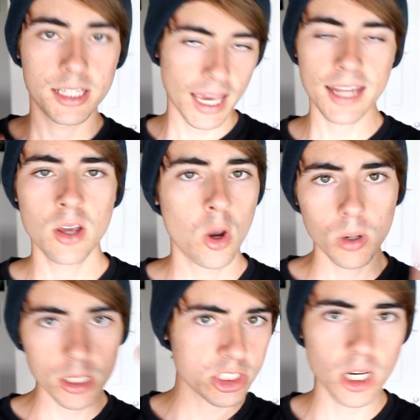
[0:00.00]
again,
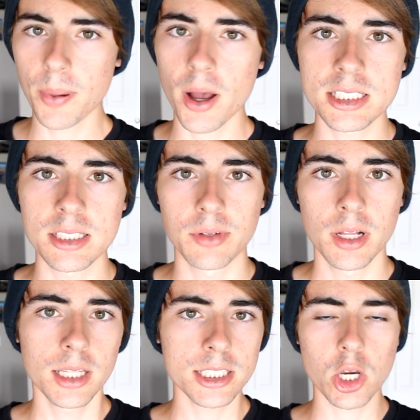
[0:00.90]
we're gonna start
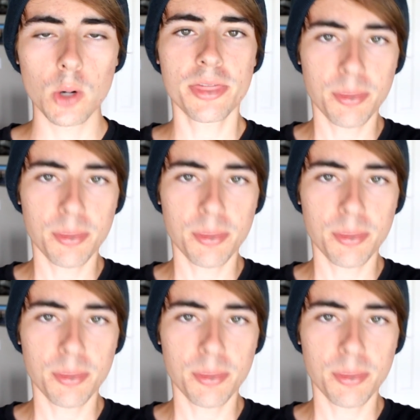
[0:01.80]
positive. Let's go with the